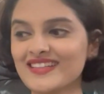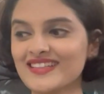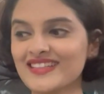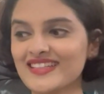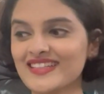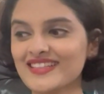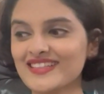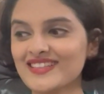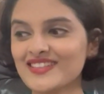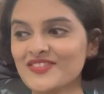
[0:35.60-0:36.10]

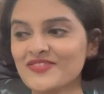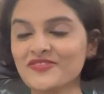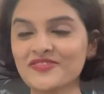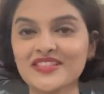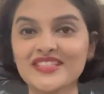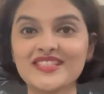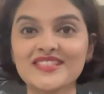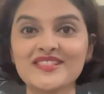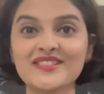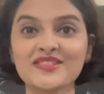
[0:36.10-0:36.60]
It
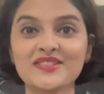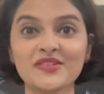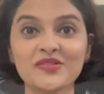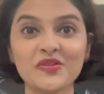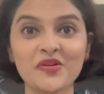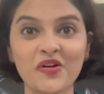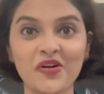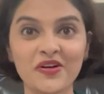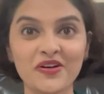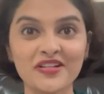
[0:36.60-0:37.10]
feels
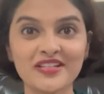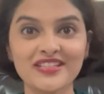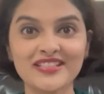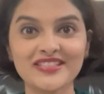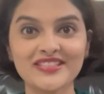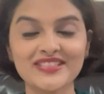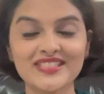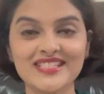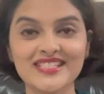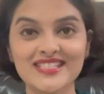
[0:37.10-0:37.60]
so odd
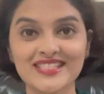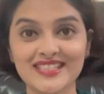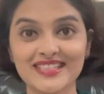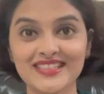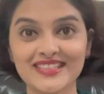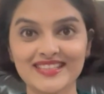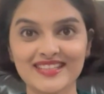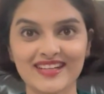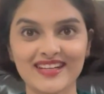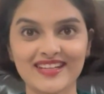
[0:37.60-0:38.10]
to
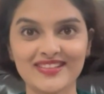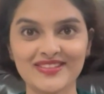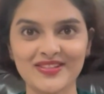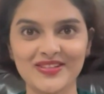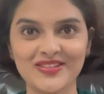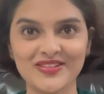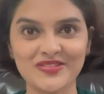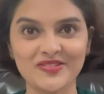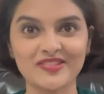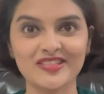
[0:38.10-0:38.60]
sit and
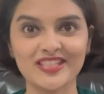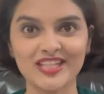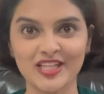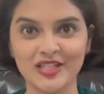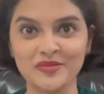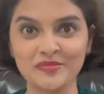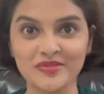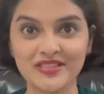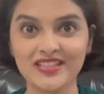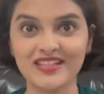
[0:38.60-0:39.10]
talk to a
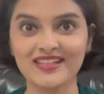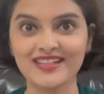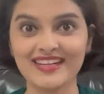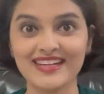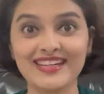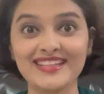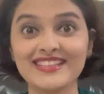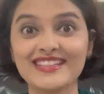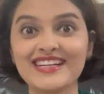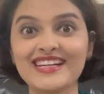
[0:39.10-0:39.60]
camera
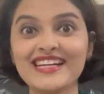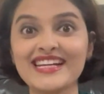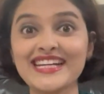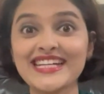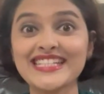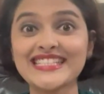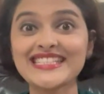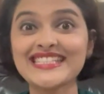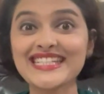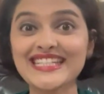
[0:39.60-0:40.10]
and
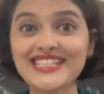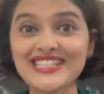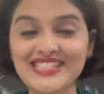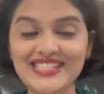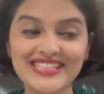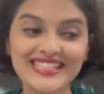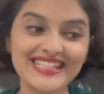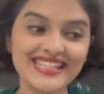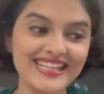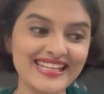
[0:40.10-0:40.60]
teach
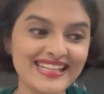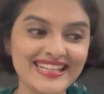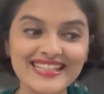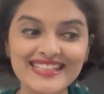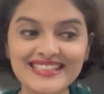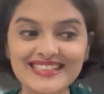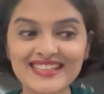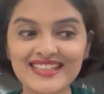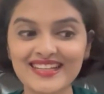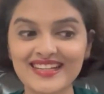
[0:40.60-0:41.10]

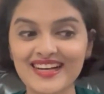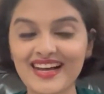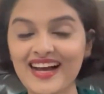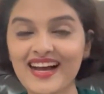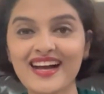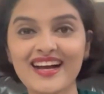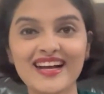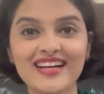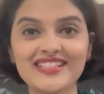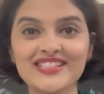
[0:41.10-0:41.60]
again.
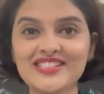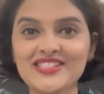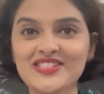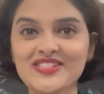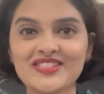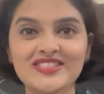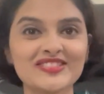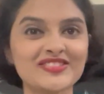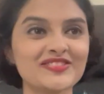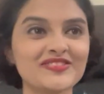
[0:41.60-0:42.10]
I
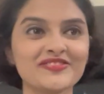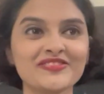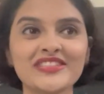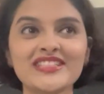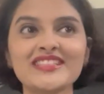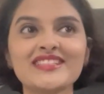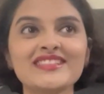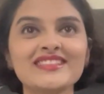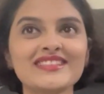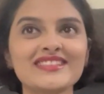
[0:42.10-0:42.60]
just
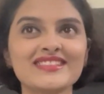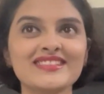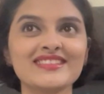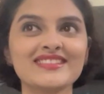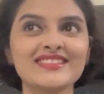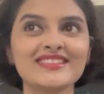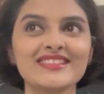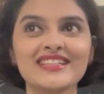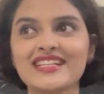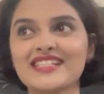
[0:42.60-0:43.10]
feel
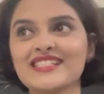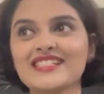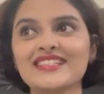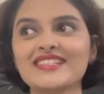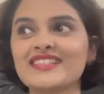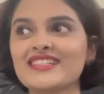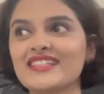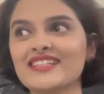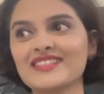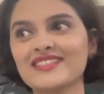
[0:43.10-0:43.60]

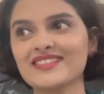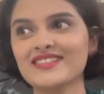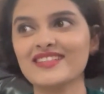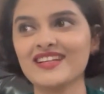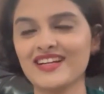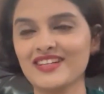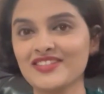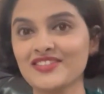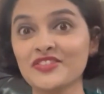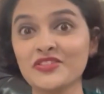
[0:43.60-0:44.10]
exhilarated
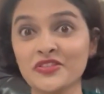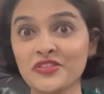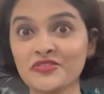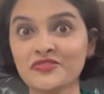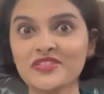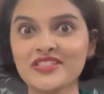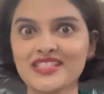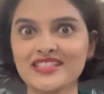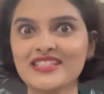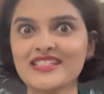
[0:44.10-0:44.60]
and
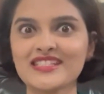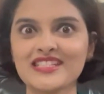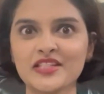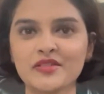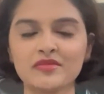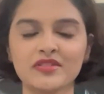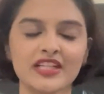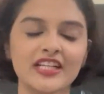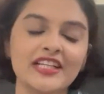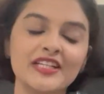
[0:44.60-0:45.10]
nervous at the
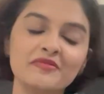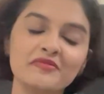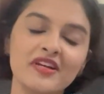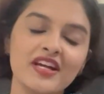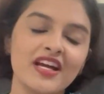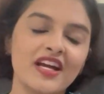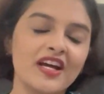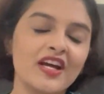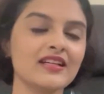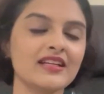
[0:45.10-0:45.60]
same time.
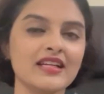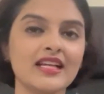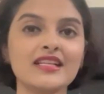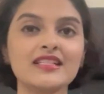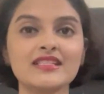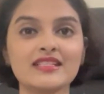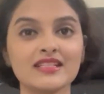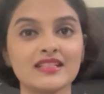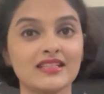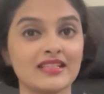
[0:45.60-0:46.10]

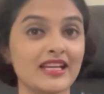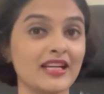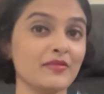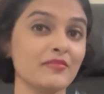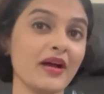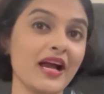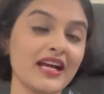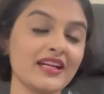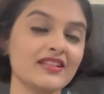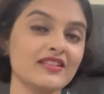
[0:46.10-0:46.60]
Let's get
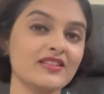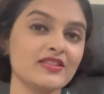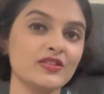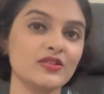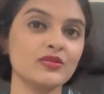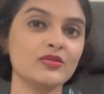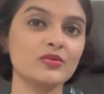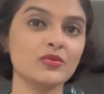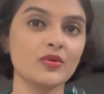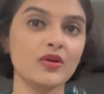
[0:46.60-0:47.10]
back
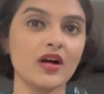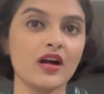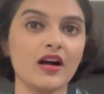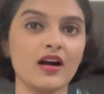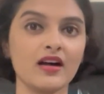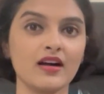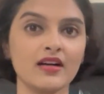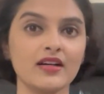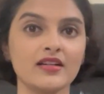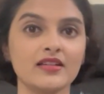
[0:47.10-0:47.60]
to
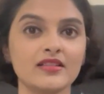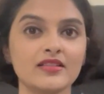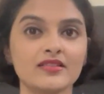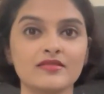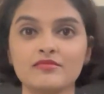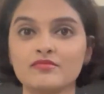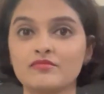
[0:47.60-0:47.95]
our